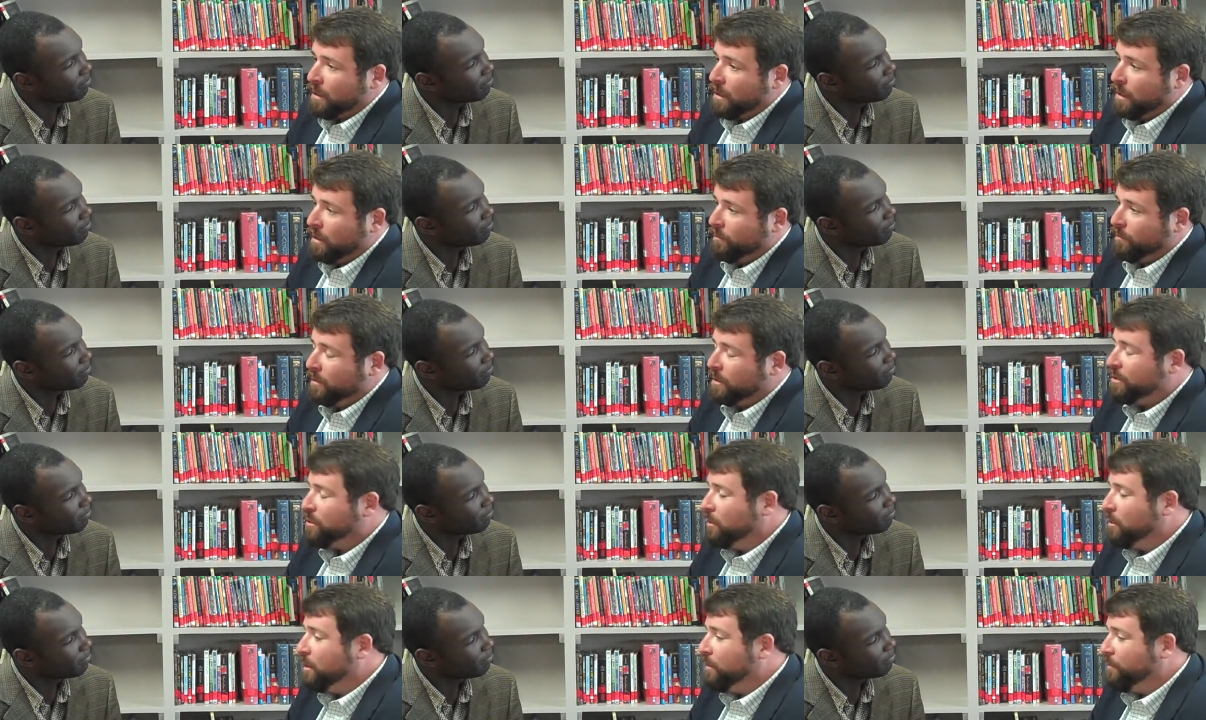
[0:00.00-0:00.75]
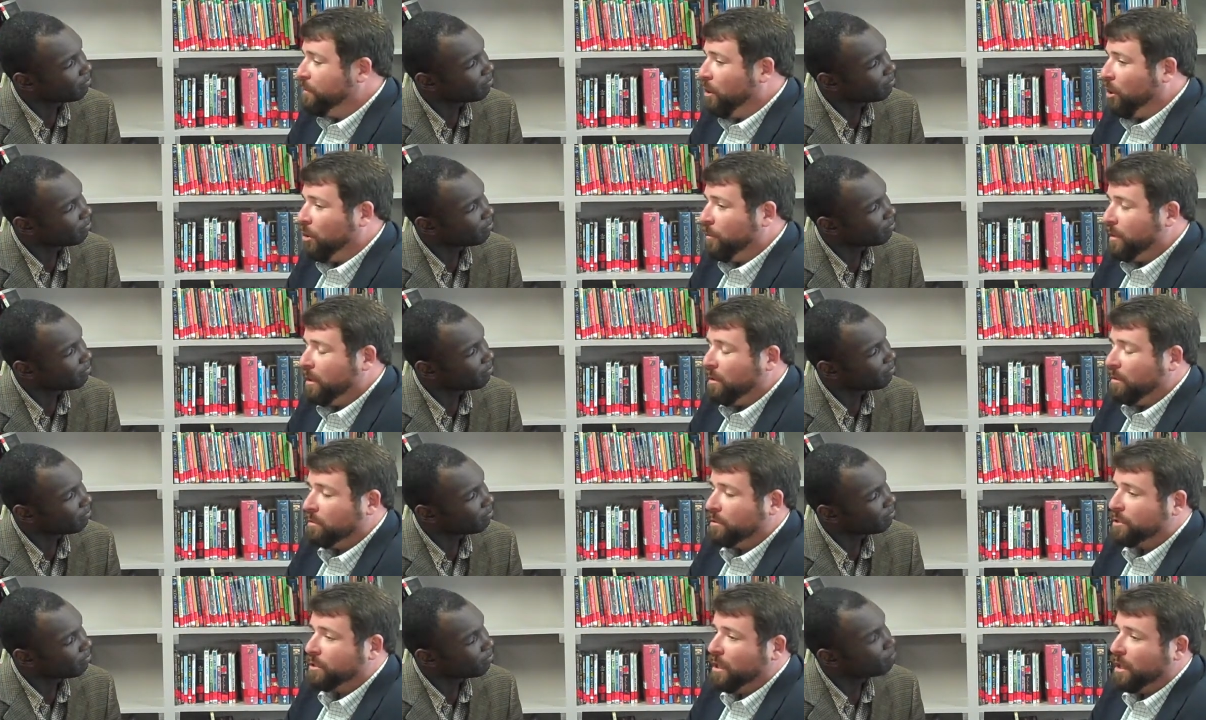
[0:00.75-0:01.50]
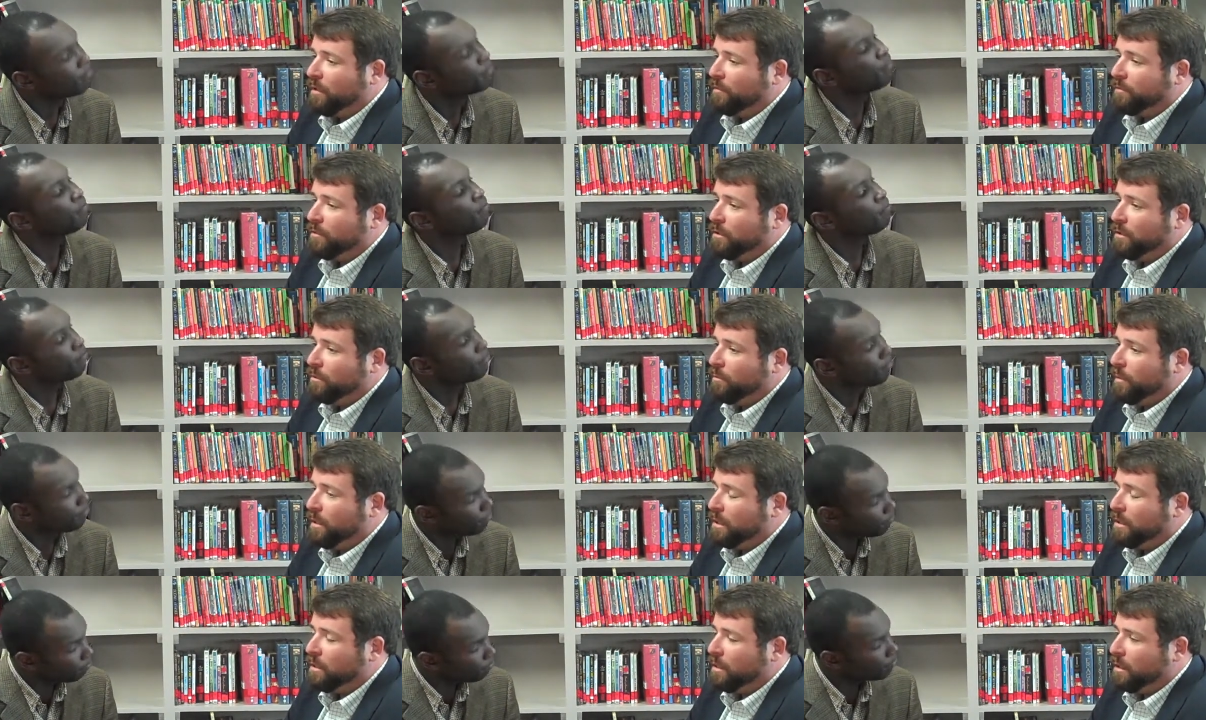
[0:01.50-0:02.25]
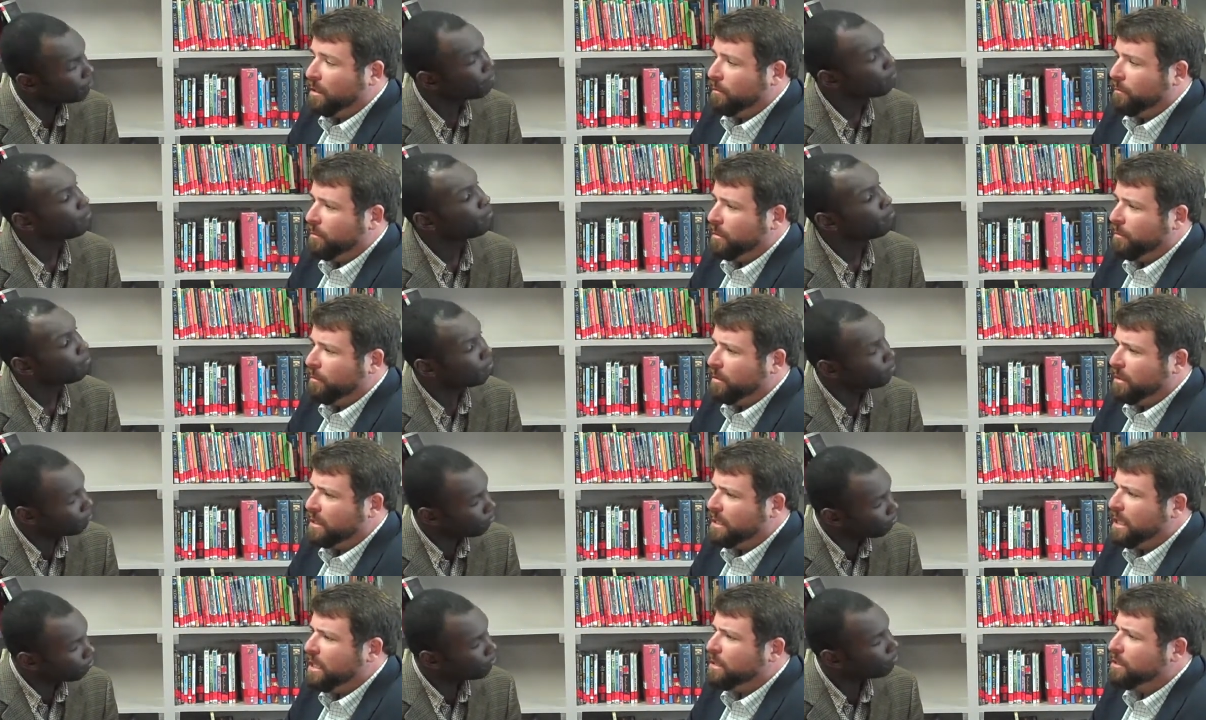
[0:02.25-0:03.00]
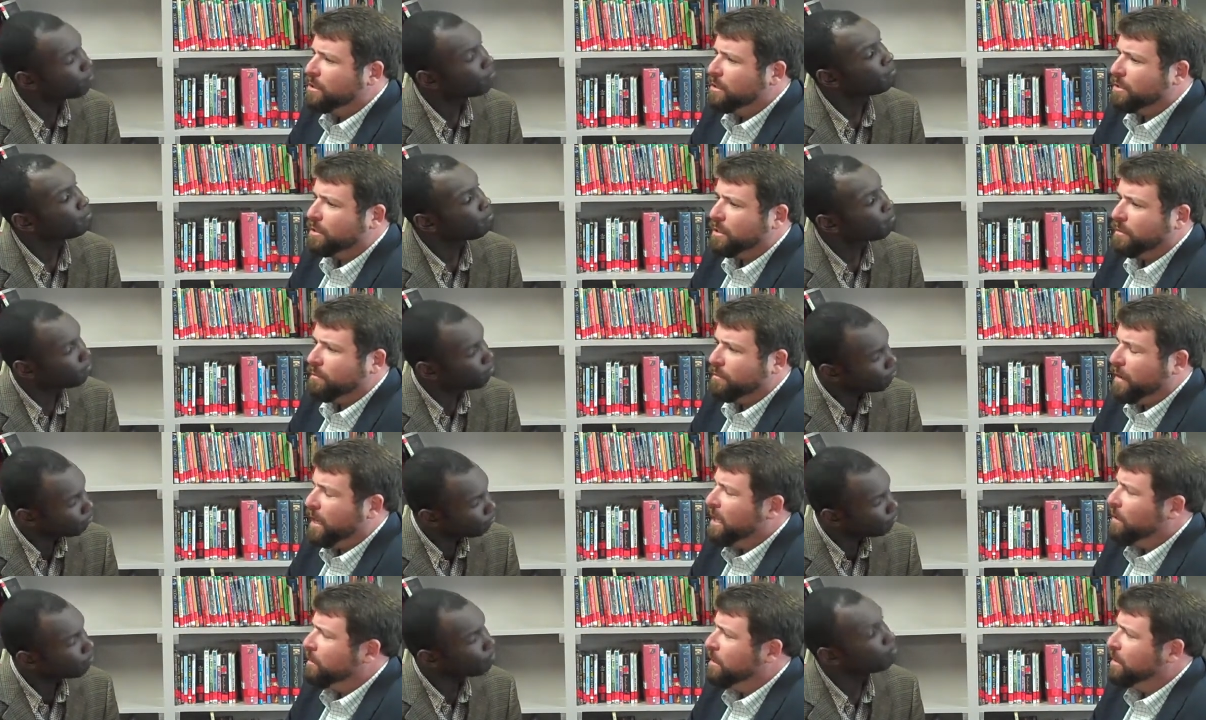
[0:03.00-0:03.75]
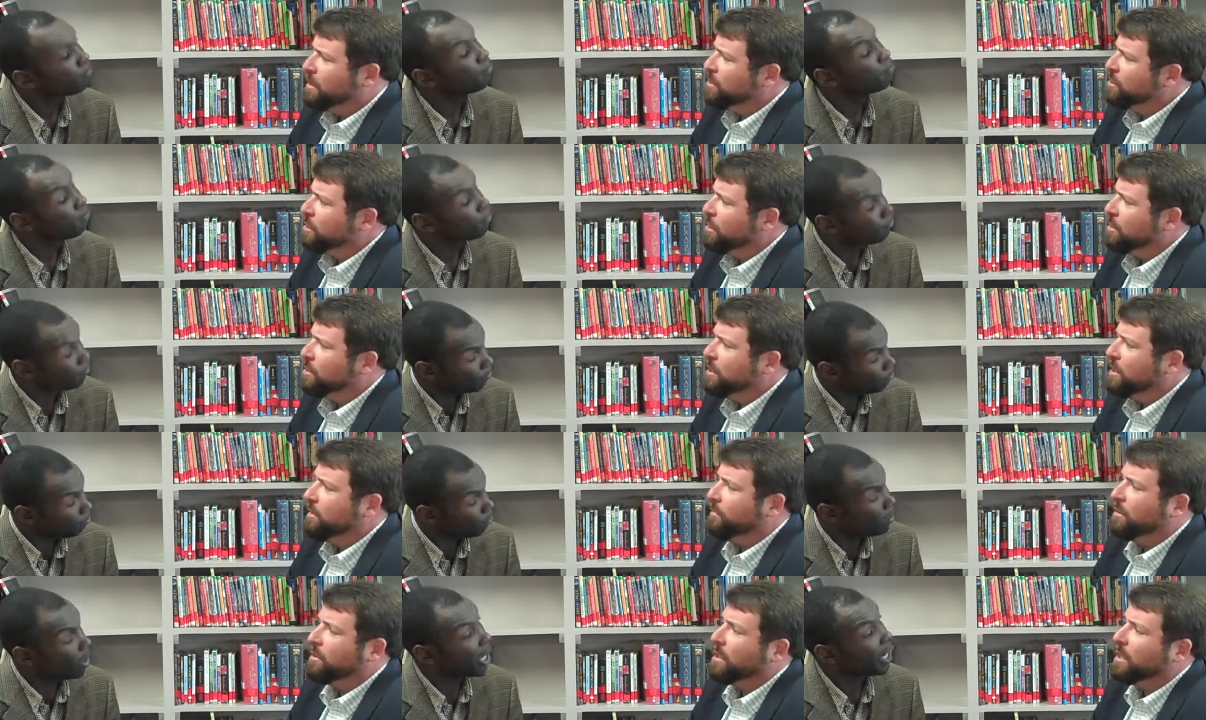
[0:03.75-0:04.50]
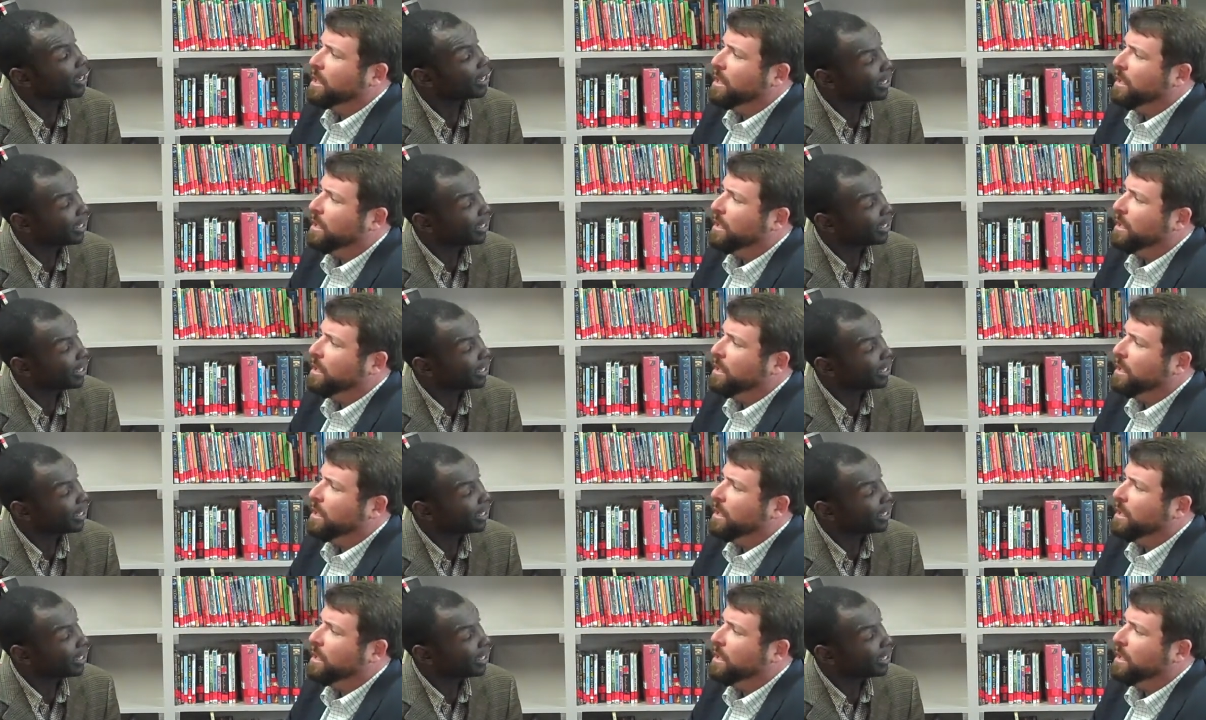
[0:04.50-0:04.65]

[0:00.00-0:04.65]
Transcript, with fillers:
Speaker 1: and student involvement on stuff too, but uh, with the teachers and family and church and everything